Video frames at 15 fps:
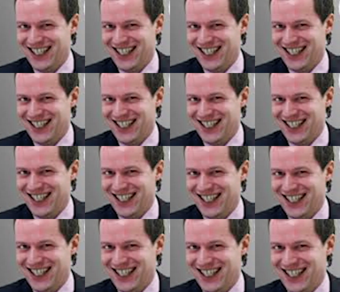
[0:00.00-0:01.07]
companies
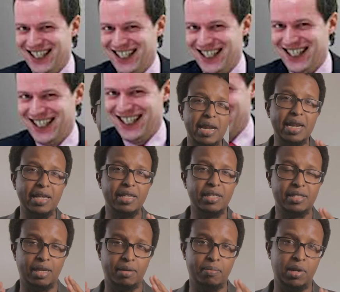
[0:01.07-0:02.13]
use to make
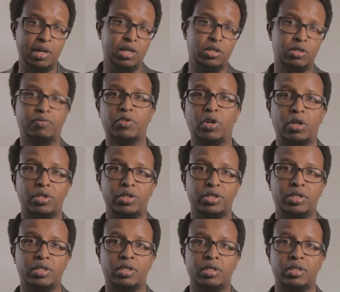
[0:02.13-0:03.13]
millions and millions of dollars.